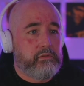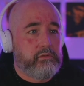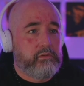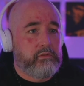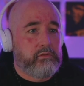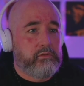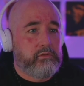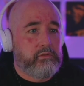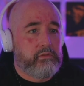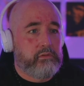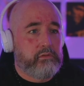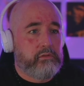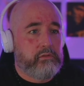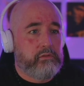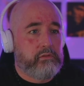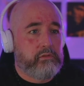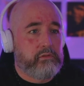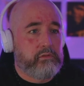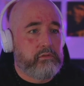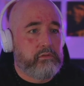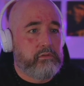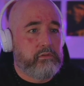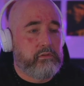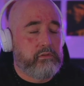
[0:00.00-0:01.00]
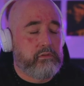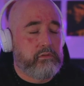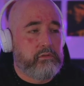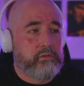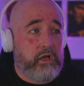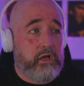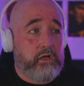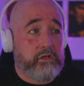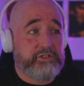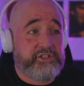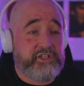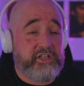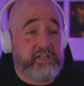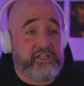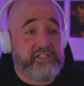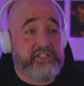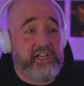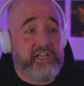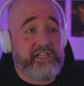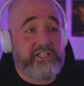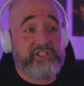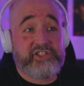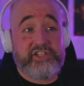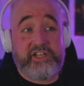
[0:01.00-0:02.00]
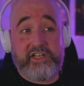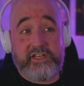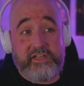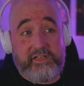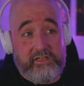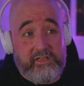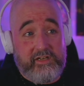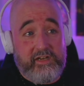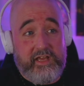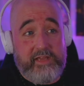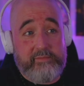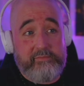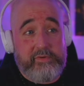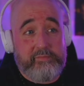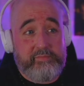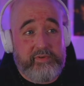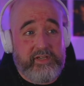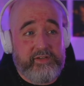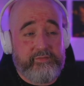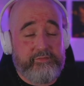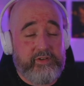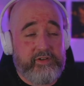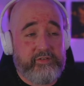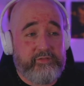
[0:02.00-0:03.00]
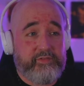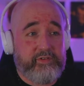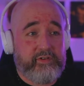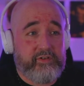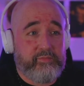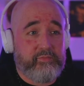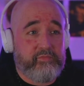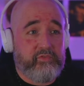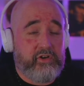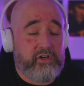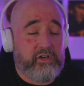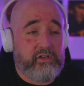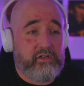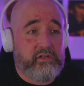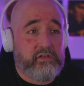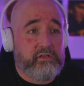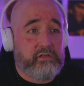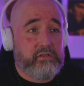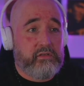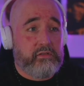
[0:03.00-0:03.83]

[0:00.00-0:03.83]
and they didn't believe her. Uh, so they changed the name a bit for the film, right?